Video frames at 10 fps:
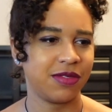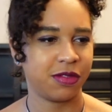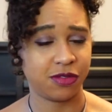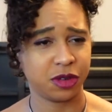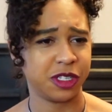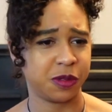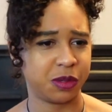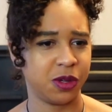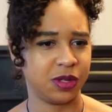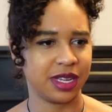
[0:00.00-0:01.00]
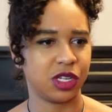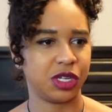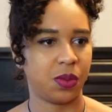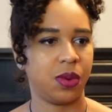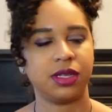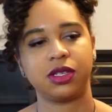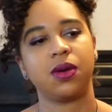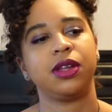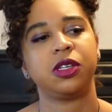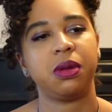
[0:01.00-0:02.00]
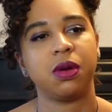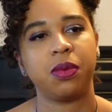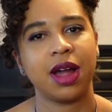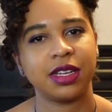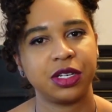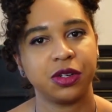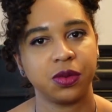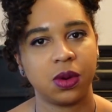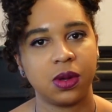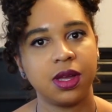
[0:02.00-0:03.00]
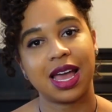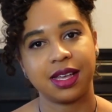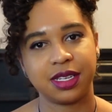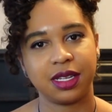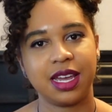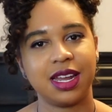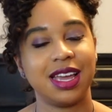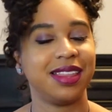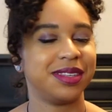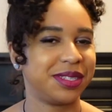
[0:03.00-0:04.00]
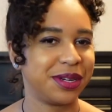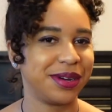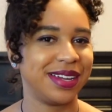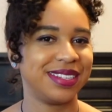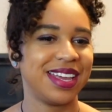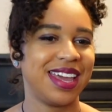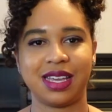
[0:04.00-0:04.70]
even Florence Pugh said she was going to be reprising her role as Yelena in the series.